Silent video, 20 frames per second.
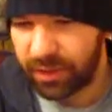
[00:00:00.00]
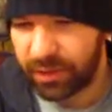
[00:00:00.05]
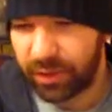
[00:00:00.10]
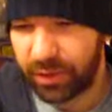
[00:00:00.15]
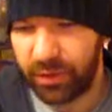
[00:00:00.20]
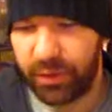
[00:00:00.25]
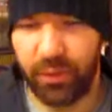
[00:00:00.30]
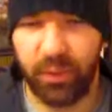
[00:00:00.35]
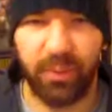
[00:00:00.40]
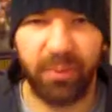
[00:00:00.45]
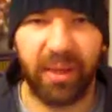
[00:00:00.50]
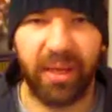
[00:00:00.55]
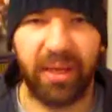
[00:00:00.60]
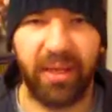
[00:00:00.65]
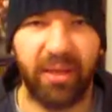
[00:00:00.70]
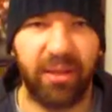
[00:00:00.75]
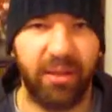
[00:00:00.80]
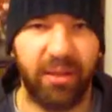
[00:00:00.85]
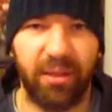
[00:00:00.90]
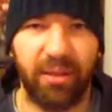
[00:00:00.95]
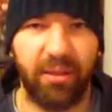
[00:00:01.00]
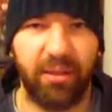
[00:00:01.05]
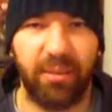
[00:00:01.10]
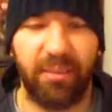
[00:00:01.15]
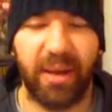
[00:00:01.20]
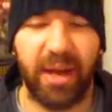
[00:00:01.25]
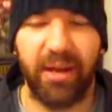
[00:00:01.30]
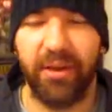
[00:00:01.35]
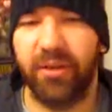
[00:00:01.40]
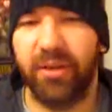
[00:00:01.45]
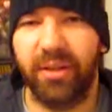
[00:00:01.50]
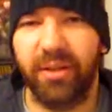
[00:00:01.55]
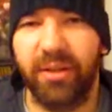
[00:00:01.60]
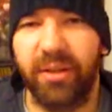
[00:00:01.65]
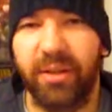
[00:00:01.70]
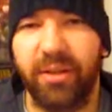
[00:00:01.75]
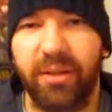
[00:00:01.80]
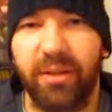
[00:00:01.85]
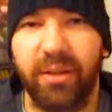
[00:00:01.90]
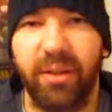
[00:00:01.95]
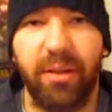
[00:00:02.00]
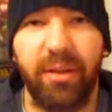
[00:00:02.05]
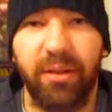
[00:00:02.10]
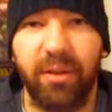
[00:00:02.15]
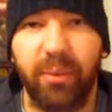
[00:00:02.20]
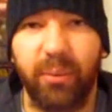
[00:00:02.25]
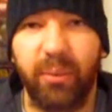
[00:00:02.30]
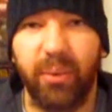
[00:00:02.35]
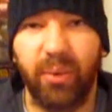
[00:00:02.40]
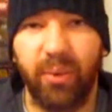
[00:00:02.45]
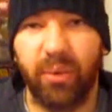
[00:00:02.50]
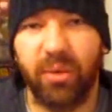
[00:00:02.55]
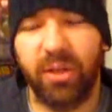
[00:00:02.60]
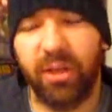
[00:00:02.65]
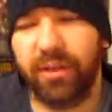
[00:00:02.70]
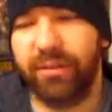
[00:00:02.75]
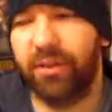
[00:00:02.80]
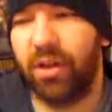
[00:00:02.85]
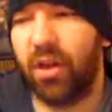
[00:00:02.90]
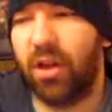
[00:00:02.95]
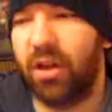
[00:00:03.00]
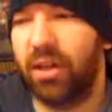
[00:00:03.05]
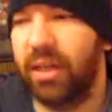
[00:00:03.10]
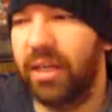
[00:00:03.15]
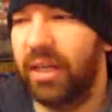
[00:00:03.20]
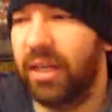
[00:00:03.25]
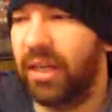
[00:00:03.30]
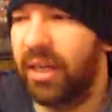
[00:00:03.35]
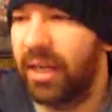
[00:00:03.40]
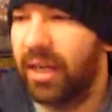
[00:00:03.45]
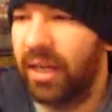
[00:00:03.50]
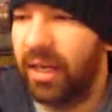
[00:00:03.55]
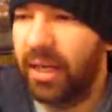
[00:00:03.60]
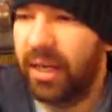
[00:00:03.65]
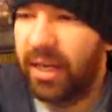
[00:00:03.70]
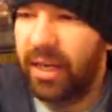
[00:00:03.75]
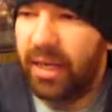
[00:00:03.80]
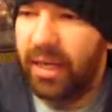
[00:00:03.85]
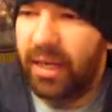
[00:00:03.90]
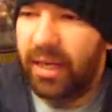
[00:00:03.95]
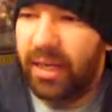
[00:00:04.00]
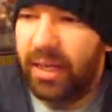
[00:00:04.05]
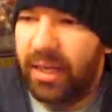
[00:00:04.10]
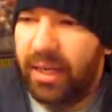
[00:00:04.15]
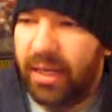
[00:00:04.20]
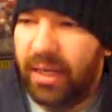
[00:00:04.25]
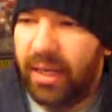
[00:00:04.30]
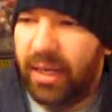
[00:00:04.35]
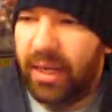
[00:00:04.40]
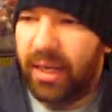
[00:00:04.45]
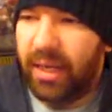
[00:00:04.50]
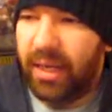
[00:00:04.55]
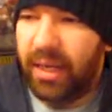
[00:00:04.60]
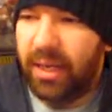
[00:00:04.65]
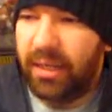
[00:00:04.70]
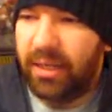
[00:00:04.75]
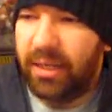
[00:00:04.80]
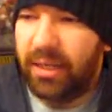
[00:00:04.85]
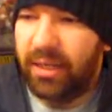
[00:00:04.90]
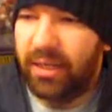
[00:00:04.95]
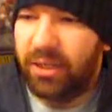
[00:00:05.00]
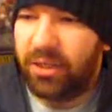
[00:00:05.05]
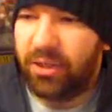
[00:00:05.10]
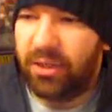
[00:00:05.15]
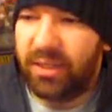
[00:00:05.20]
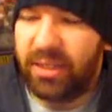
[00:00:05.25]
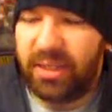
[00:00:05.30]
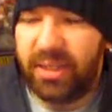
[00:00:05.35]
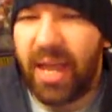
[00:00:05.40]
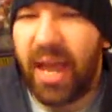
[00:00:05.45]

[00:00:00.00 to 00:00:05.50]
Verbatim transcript: to make you know the Mandarin the, the, the ruler of all. And so this